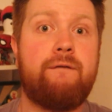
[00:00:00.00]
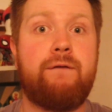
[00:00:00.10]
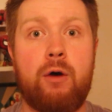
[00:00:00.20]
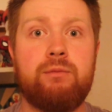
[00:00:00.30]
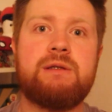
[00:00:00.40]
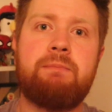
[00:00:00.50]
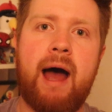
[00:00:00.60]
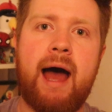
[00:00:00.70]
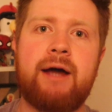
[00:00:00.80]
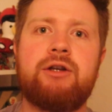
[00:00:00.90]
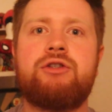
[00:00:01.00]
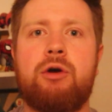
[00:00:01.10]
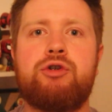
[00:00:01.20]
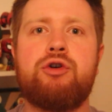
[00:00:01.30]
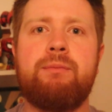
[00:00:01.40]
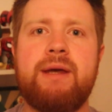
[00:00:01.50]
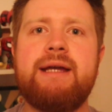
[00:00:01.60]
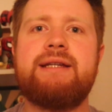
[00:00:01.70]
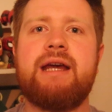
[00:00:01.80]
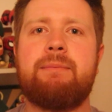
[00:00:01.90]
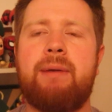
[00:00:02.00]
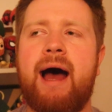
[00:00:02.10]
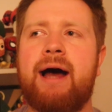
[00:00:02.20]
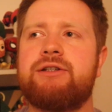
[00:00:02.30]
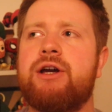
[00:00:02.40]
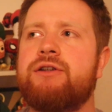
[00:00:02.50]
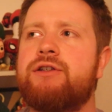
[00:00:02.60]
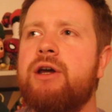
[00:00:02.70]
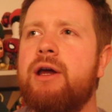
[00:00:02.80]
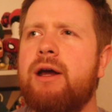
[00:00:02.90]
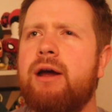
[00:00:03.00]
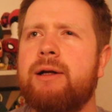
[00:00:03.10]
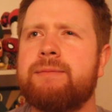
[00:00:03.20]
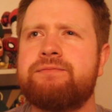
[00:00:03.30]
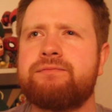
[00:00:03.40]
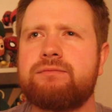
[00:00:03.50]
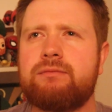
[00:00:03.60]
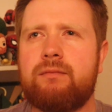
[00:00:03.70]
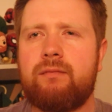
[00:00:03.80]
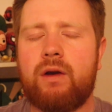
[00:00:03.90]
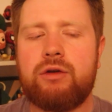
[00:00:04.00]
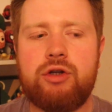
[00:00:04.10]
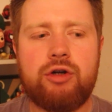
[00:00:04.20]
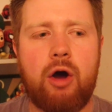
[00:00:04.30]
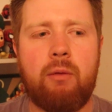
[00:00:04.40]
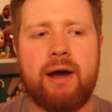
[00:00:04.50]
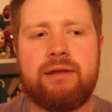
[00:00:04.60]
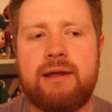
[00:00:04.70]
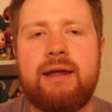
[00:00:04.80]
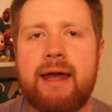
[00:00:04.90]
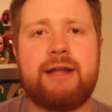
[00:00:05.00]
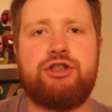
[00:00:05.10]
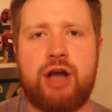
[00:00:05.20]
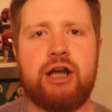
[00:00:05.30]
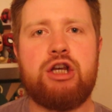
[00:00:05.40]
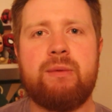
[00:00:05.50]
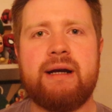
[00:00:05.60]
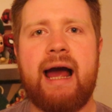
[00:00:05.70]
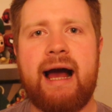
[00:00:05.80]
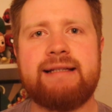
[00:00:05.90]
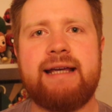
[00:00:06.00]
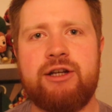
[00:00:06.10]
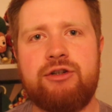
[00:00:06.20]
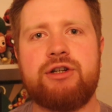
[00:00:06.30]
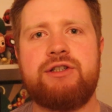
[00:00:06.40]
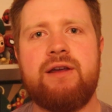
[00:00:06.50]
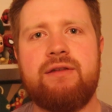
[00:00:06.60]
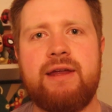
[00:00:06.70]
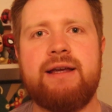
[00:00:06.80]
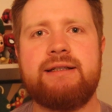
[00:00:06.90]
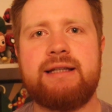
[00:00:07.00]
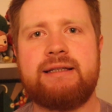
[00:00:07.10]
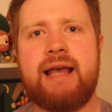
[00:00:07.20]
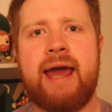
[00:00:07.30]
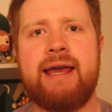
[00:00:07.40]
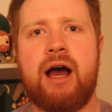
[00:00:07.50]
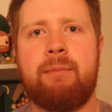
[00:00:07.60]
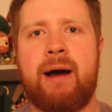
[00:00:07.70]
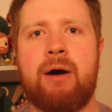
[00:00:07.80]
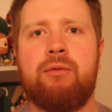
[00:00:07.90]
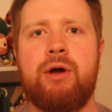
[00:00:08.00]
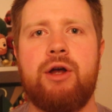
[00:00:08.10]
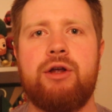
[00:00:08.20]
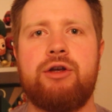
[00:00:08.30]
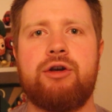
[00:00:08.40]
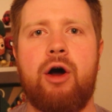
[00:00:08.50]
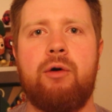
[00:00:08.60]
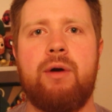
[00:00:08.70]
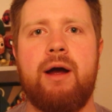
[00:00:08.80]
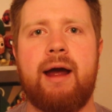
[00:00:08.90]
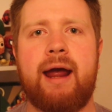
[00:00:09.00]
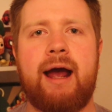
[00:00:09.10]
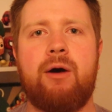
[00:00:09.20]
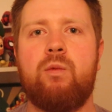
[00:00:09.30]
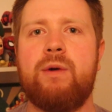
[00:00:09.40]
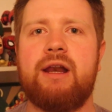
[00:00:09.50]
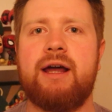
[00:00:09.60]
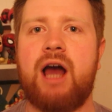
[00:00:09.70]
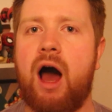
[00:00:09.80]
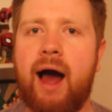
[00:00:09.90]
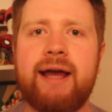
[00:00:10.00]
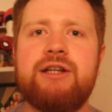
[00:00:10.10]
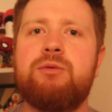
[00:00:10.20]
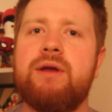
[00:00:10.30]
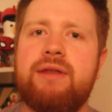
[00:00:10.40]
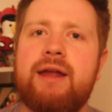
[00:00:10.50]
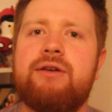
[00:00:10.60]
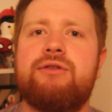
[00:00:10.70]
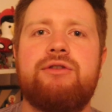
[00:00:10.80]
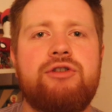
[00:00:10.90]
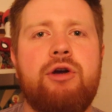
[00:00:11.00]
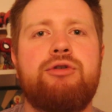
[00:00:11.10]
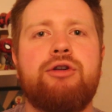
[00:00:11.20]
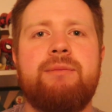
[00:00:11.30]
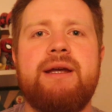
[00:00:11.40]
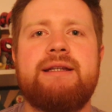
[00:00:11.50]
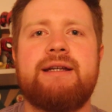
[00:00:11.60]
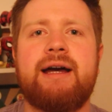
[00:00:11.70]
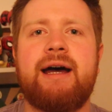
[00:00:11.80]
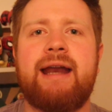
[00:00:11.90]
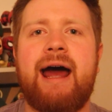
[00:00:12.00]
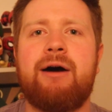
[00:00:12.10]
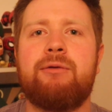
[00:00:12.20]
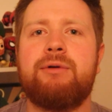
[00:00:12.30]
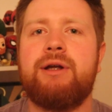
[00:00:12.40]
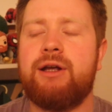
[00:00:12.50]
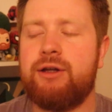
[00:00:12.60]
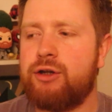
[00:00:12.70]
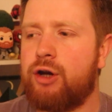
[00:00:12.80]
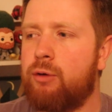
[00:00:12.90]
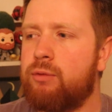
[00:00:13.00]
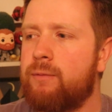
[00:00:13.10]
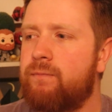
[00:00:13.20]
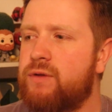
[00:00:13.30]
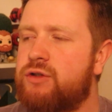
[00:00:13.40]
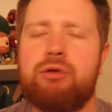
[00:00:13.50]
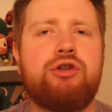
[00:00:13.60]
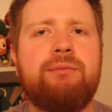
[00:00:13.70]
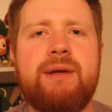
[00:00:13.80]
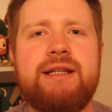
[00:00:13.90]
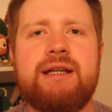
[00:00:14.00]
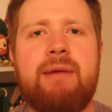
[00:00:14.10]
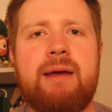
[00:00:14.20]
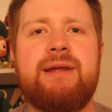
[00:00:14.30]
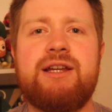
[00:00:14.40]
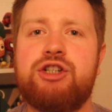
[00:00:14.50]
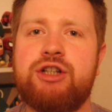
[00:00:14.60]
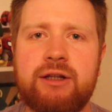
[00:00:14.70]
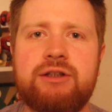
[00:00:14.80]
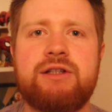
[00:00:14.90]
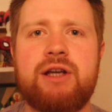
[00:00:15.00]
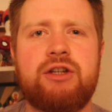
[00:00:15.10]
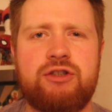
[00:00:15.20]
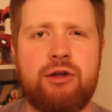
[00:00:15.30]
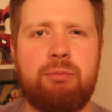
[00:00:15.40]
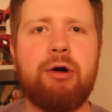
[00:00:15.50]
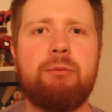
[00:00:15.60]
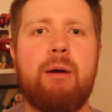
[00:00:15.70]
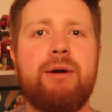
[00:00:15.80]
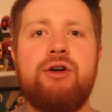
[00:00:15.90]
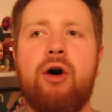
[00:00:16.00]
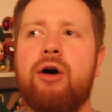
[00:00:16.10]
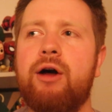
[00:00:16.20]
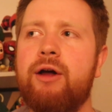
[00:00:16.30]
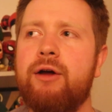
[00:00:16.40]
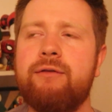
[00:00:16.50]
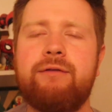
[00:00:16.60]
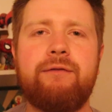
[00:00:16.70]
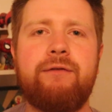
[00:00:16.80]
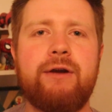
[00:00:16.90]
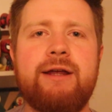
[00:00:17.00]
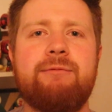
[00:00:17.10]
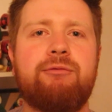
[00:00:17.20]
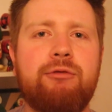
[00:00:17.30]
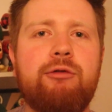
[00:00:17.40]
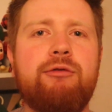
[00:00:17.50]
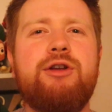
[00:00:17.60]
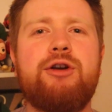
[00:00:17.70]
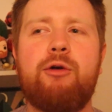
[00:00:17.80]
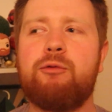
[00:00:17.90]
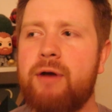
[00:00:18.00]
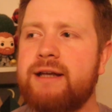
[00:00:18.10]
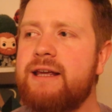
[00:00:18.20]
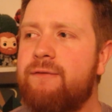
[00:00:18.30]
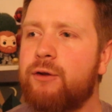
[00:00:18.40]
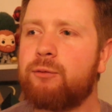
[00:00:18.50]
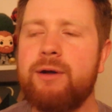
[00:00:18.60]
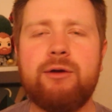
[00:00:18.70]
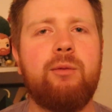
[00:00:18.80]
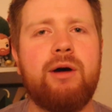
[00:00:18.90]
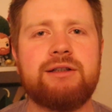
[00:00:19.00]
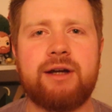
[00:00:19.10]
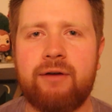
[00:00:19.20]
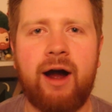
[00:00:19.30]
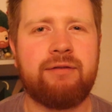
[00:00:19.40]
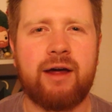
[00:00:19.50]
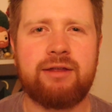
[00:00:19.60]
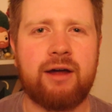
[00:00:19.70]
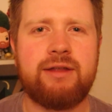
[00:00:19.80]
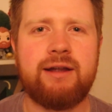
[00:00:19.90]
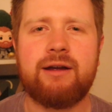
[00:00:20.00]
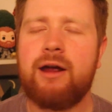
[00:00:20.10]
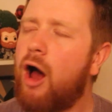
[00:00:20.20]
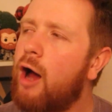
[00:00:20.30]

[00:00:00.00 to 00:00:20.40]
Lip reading: phones bad, social media bad, and, you know, I think it genuinely has interesting things to say about, you know, how we, like, hide within social media and how, you know, social media maybe shelters us to the point where we're not fully, you know, ready for the real world. I think